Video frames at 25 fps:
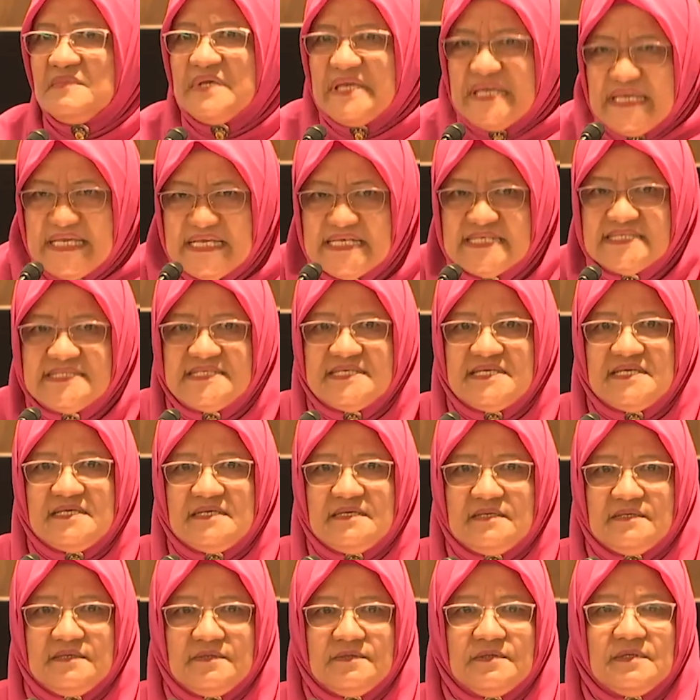
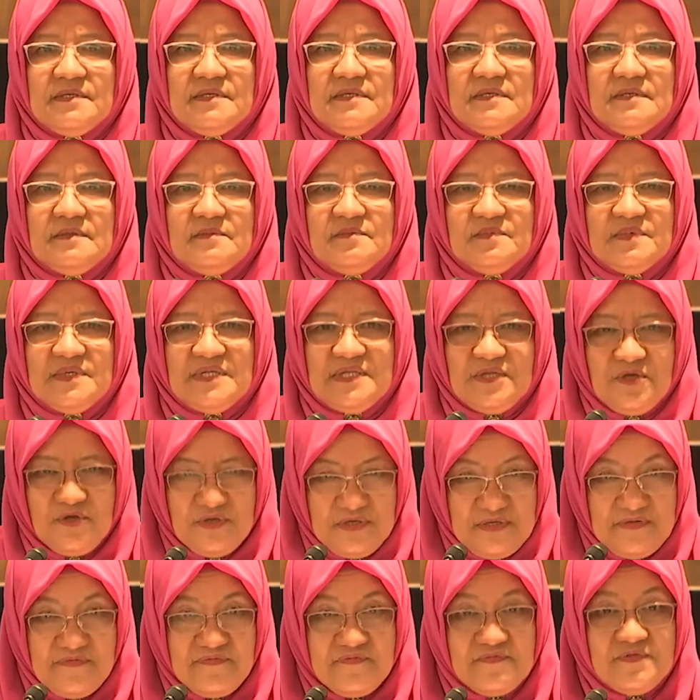Easy.
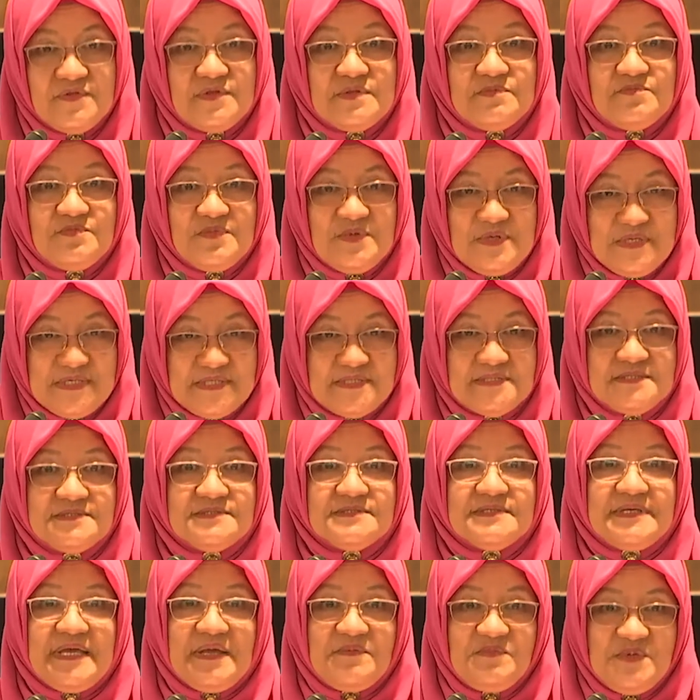Not it
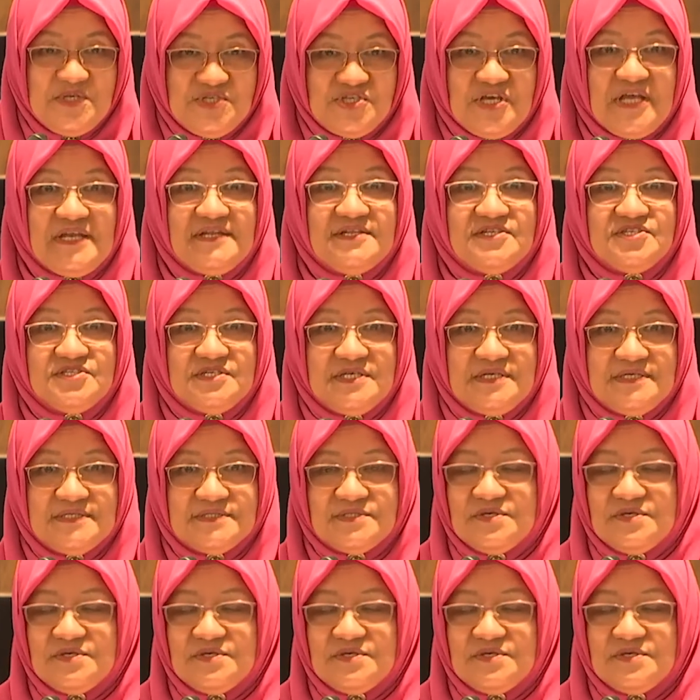can be challenging.